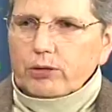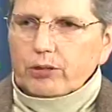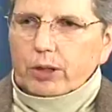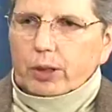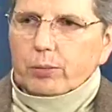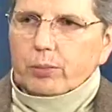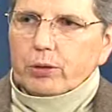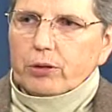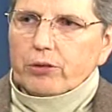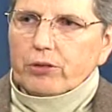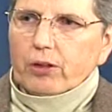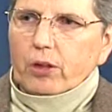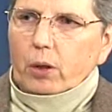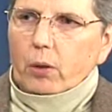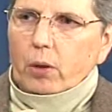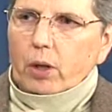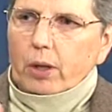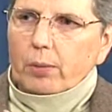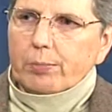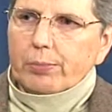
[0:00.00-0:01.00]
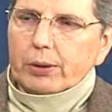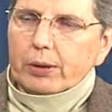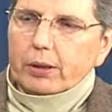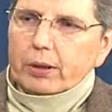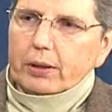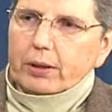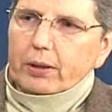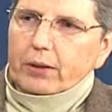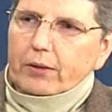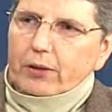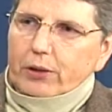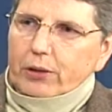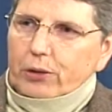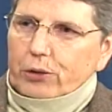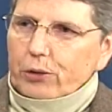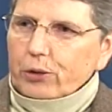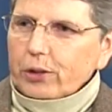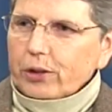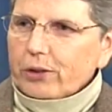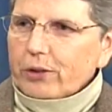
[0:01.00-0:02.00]
numbers go up the
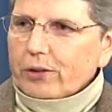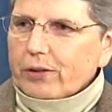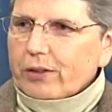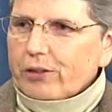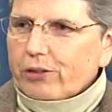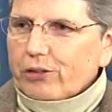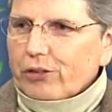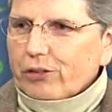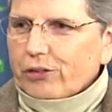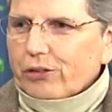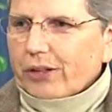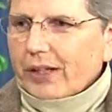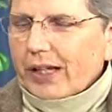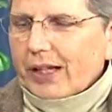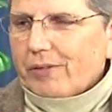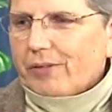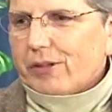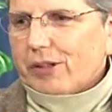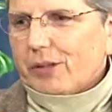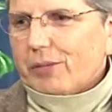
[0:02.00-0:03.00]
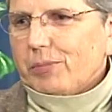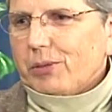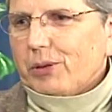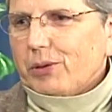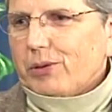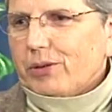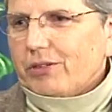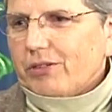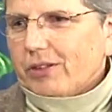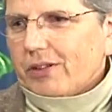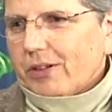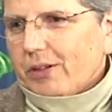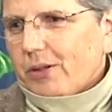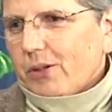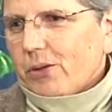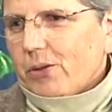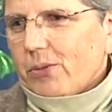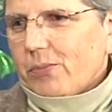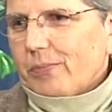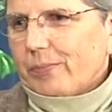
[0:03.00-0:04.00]
earlier the children have the computers in the
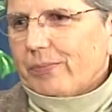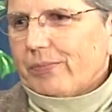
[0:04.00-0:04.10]
home.